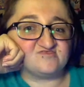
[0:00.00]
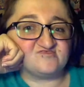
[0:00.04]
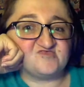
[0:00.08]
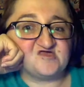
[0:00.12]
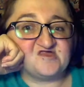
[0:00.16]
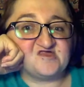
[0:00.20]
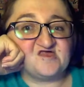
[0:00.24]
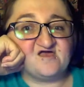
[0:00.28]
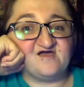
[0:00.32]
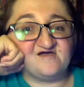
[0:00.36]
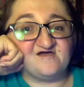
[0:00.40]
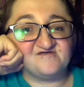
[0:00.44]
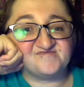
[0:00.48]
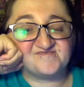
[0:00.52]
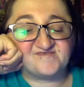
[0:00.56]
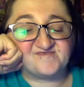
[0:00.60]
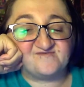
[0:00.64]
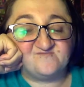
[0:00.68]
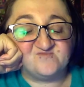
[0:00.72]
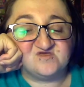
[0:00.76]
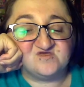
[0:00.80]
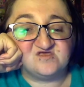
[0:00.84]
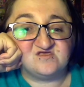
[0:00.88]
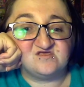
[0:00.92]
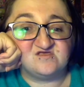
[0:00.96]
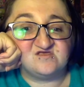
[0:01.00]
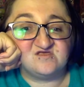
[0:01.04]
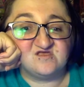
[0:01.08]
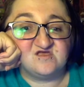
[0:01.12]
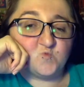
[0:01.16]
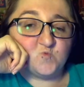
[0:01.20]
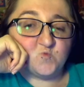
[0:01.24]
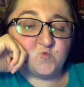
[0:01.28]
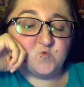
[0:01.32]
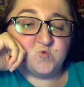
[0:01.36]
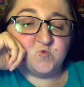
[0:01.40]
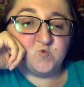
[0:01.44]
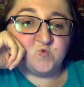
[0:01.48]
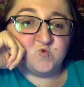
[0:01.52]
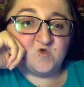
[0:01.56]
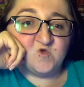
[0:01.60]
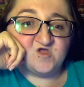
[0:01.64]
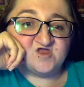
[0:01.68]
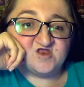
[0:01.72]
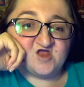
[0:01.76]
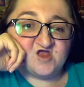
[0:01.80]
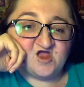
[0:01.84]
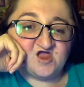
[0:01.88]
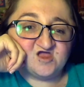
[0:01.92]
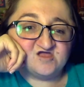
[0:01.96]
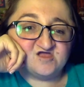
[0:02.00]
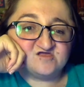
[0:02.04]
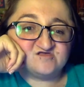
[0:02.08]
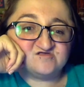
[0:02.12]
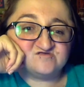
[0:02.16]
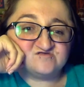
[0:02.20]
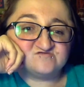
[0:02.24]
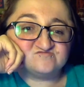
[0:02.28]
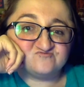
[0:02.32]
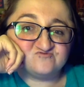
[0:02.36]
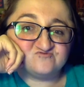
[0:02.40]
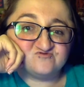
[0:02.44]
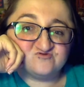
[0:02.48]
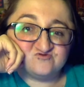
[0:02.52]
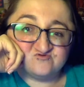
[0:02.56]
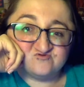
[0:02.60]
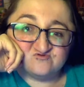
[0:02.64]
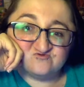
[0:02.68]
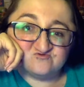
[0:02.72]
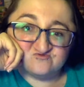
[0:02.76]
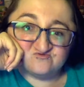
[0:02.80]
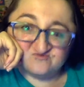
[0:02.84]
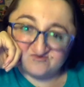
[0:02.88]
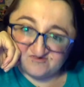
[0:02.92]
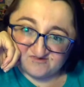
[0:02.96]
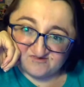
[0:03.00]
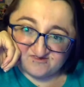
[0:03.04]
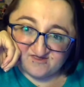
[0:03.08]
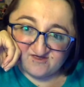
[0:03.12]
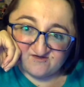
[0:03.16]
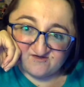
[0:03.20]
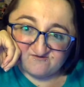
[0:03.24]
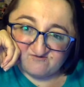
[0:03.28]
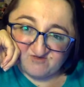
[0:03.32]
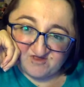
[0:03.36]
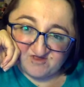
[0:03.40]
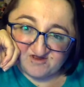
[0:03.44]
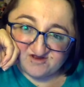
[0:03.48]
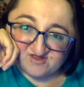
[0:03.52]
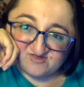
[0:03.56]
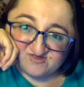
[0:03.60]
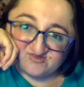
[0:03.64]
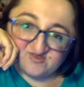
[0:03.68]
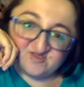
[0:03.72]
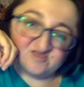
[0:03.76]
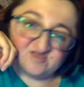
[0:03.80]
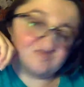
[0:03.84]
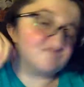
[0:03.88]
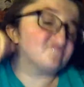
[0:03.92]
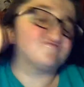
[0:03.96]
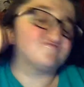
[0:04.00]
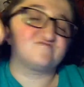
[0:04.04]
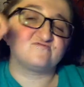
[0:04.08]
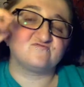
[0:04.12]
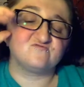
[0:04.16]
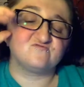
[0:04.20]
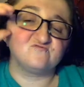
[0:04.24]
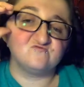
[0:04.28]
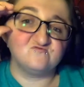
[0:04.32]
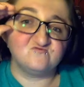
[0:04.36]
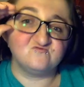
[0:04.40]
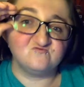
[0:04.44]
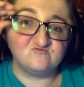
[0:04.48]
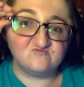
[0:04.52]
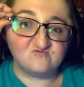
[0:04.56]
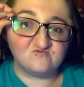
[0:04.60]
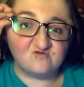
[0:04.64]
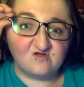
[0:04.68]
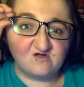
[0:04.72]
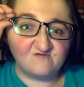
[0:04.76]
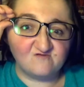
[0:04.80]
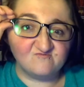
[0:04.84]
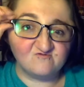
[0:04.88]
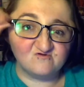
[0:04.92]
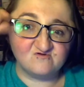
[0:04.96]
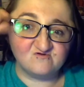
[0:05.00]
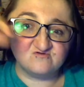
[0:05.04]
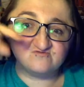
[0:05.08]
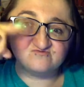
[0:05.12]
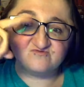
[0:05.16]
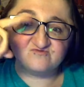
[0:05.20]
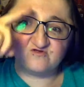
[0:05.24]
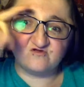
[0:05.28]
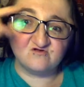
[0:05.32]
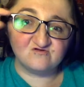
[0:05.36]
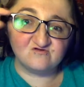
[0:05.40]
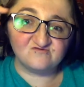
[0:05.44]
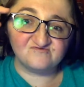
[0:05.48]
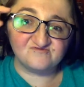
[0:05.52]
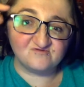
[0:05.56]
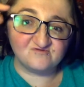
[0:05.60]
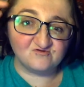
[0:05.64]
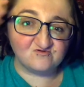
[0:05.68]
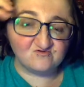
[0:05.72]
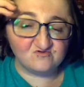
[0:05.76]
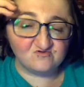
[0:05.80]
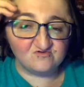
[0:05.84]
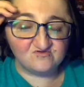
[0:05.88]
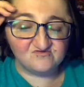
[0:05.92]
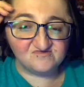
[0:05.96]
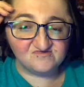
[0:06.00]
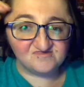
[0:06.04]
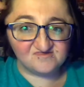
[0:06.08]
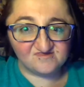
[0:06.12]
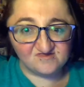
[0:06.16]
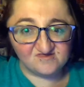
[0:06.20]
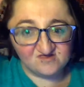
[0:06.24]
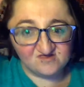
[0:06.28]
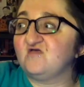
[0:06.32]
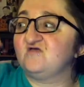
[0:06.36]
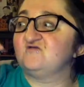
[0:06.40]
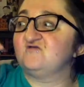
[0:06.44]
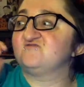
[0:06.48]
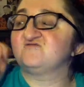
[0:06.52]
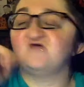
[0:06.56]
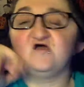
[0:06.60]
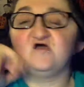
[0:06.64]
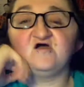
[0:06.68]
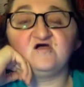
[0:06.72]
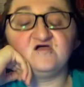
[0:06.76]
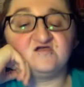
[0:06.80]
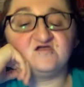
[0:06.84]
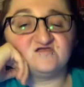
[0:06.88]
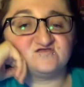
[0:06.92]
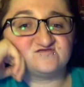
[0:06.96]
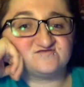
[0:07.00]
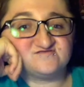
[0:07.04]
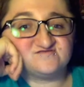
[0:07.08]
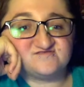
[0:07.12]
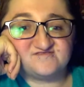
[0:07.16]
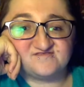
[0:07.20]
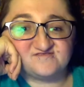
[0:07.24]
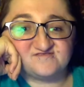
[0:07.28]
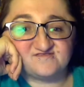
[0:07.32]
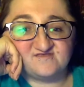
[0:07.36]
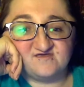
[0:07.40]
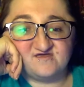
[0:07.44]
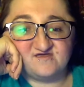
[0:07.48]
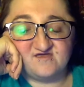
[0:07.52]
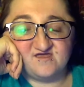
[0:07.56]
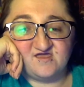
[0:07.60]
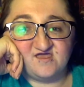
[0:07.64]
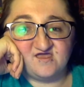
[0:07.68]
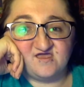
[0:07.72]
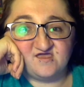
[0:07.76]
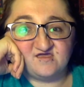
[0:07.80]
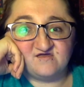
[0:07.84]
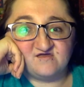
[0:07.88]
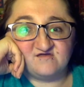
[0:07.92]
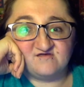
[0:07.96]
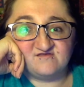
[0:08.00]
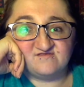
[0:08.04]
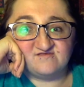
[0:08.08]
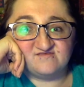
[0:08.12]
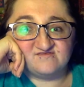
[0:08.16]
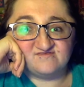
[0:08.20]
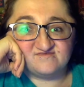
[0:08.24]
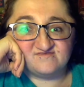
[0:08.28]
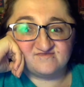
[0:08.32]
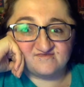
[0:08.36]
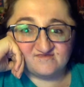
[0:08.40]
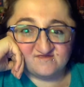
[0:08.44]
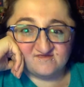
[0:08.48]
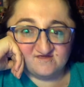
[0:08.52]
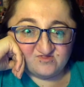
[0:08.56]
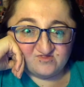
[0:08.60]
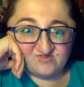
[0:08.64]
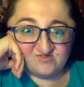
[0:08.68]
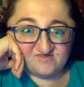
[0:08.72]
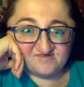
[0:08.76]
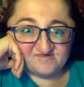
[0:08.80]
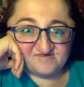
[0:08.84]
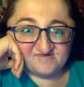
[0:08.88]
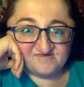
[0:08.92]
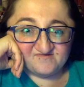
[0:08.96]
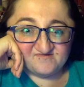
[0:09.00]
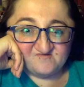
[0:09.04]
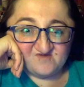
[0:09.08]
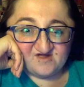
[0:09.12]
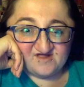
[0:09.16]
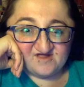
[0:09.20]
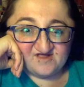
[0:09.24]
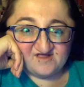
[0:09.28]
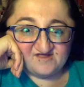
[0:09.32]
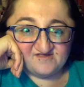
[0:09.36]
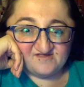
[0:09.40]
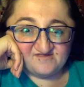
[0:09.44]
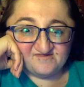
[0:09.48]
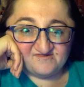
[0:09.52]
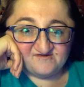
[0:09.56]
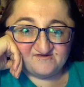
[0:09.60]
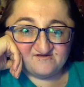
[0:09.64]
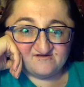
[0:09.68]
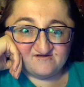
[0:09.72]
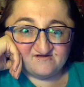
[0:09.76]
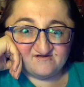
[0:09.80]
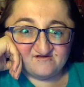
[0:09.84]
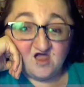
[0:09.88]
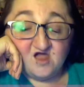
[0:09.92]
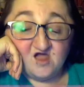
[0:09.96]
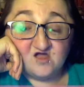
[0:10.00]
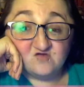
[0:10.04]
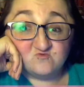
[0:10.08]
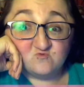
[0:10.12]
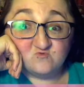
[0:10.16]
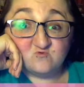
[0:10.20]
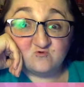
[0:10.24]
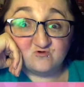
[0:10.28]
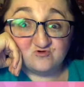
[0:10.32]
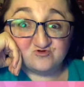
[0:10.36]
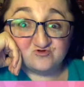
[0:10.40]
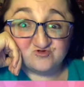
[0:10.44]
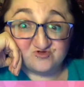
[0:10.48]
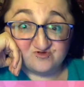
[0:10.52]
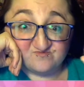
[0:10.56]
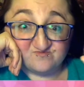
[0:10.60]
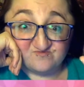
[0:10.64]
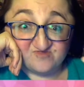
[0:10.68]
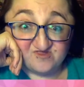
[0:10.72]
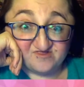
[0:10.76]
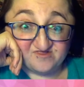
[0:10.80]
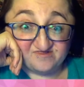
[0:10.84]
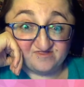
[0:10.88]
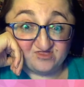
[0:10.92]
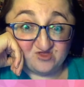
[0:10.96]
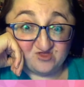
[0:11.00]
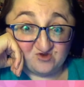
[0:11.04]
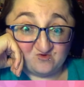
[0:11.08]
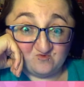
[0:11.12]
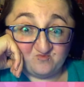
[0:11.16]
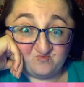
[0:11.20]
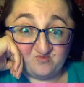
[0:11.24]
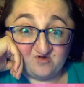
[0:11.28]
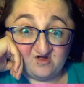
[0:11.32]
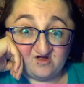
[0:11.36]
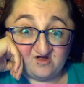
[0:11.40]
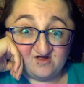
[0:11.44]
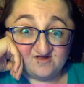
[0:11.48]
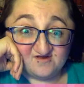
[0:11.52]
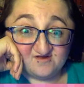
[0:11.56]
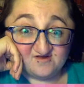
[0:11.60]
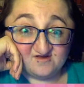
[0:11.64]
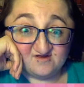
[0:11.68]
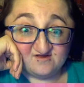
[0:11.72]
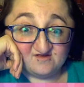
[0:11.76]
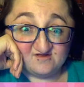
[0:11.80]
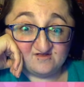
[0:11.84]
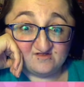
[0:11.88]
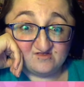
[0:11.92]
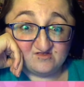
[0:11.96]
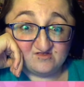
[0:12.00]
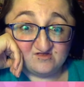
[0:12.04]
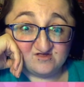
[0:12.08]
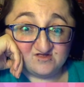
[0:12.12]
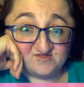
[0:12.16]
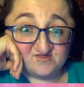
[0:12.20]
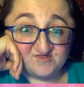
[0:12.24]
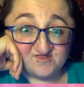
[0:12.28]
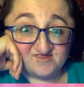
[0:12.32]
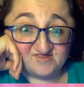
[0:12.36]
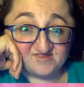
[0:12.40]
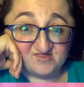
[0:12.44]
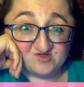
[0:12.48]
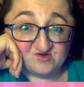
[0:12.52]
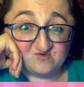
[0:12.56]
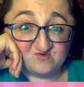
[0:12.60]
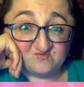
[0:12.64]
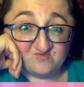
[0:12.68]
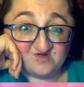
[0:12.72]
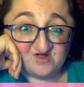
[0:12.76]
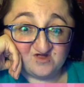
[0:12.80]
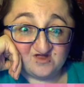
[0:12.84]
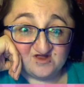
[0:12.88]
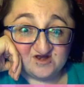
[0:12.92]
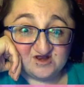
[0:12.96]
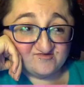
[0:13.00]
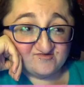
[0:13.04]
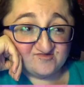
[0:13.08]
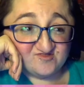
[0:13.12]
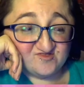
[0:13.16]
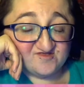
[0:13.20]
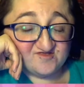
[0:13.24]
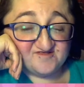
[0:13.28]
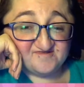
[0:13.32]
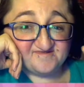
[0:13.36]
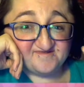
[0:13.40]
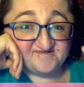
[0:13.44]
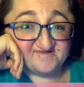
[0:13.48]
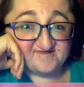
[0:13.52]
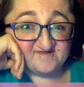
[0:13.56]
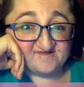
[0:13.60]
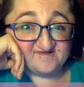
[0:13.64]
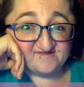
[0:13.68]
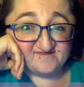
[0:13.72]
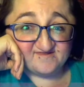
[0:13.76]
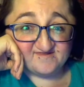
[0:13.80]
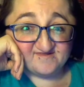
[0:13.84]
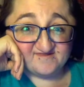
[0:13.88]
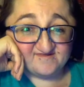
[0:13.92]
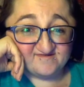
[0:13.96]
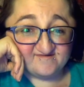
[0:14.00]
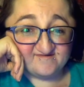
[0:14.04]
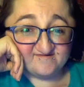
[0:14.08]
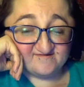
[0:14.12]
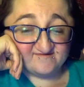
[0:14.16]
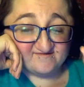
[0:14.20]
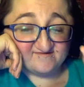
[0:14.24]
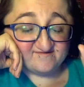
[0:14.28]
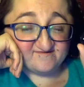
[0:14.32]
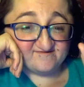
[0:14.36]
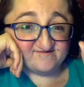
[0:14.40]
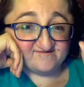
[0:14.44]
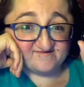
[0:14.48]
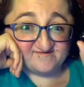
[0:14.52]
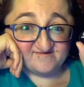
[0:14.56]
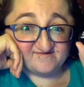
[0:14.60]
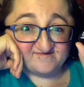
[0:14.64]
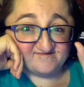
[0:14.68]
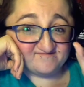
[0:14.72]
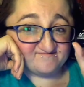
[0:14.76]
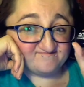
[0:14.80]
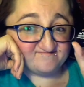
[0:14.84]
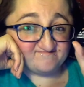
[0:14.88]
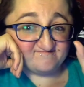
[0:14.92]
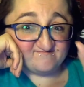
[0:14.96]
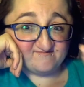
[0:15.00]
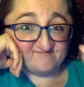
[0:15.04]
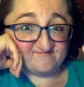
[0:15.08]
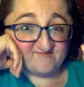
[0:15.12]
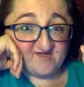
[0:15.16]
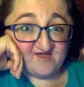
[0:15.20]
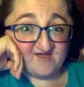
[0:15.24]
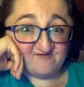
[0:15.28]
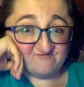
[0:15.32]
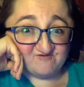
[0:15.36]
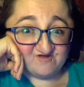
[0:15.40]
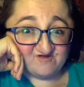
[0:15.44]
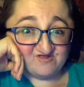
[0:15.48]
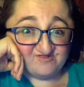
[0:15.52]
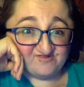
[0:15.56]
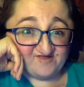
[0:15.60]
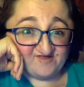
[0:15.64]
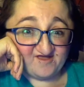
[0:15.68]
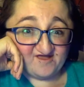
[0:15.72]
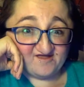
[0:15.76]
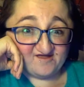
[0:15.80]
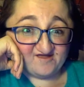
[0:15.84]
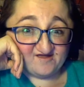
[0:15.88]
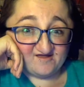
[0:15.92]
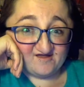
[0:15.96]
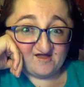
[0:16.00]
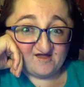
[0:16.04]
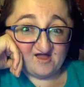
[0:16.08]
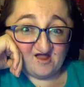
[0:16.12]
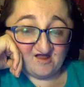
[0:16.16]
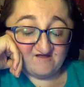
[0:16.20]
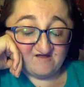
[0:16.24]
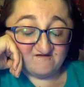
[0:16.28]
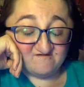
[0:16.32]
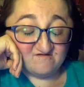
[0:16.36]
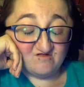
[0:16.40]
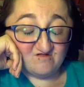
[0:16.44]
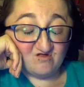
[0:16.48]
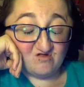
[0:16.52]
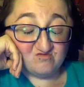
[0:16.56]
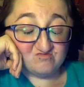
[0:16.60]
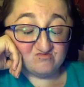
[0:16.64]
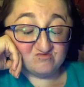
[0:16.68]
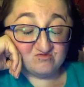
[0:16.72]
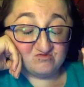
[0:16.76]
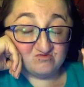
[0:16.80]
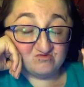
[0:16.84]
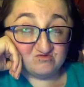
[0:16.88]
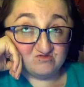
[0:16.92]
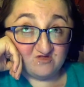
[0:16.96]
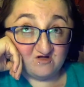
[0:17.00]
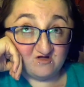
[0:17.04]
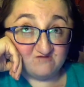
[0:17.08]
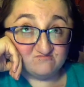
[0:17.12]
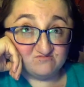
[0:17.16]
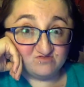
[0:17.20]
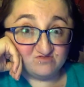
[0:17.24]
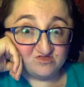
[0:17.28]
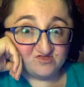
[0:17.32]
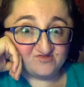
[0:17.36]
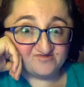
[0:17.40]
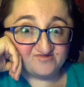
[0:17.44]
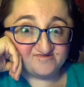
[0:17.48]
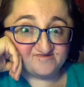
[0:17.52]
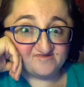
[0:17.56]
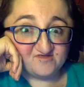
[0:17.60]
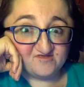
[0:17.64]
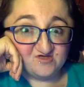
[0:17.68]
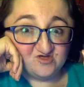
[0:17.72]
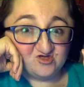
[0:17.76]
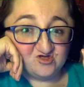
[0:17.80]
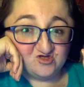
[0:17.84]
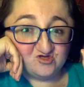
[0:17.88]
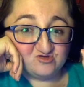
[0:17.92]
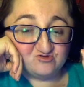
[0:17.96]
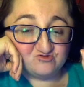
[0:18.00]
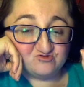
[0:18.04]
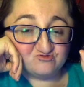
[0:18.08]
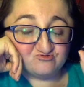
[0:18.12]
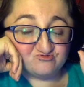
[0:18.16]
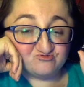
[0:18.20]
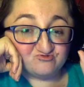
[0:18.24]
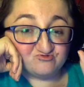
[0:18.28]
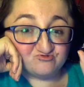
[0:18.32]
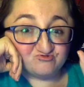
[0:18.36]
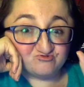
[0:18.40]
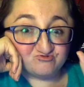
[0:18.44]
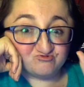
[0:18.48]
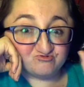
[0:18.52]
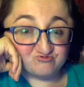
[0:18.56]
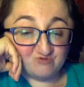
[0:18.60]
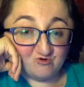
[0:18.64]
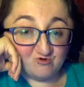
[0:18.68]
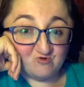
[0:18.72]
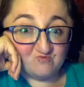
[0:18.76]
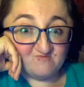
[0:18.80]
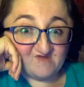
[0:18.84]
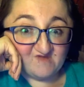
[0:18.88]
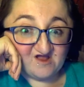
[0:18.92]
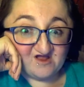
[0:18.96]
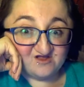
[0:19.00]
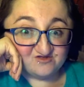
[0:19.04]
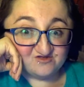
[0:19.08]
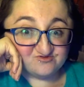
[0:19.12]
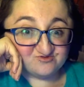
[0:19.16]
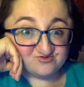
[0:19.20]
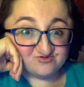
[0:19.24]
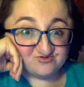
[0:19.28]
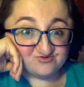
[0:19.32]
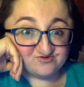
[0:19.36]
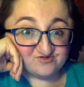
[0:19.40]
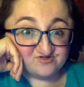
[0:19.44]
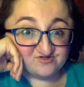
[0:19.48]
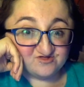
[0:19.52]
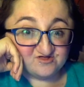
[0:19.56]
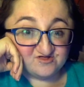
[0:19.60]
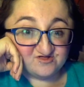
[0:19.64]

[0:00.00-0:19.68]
that ask me what I use, if anything, to cover dark circles on the eyes, and this is my answer. I worship this little pot. Look at this little pot. This is just everything. I love this so much.